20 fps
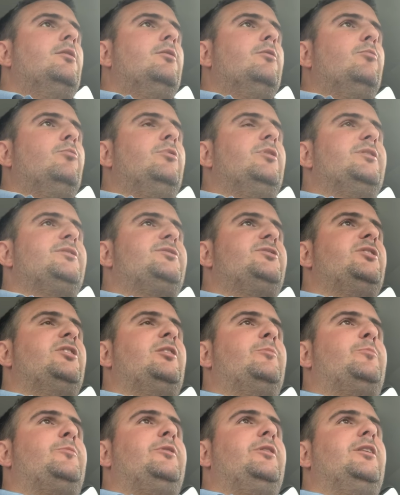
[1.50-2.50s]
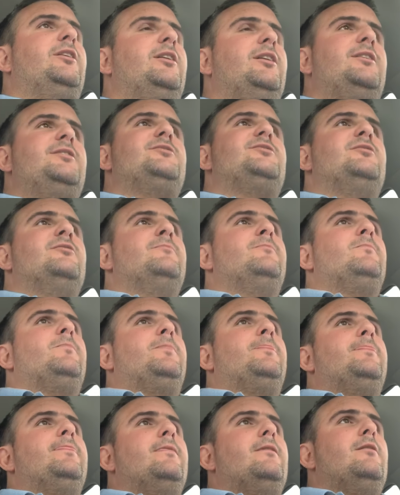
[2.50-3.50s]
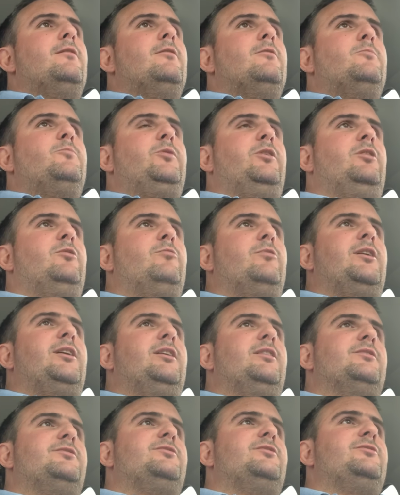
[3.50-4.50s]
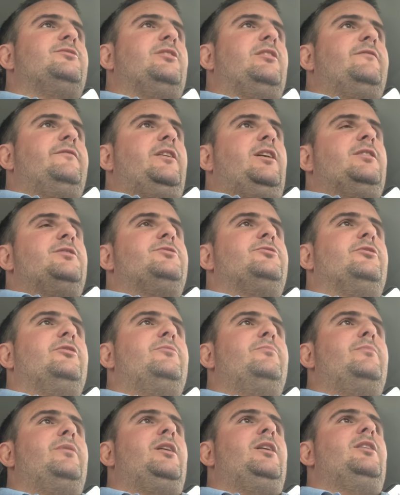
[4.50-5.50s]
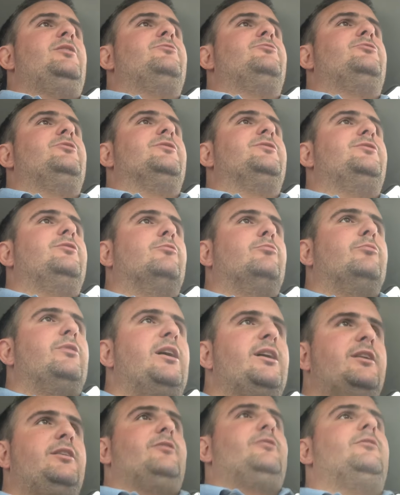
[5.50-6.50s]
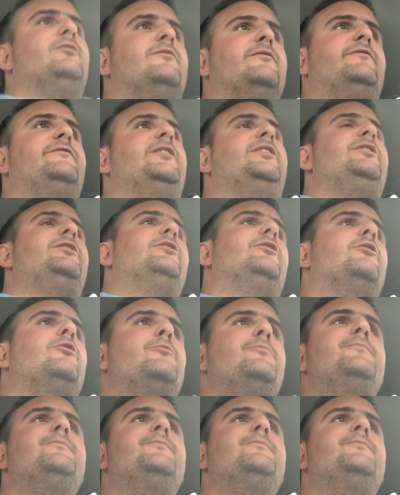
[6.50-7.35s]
What's up, guys? Been a while since I've actually made just a regular video.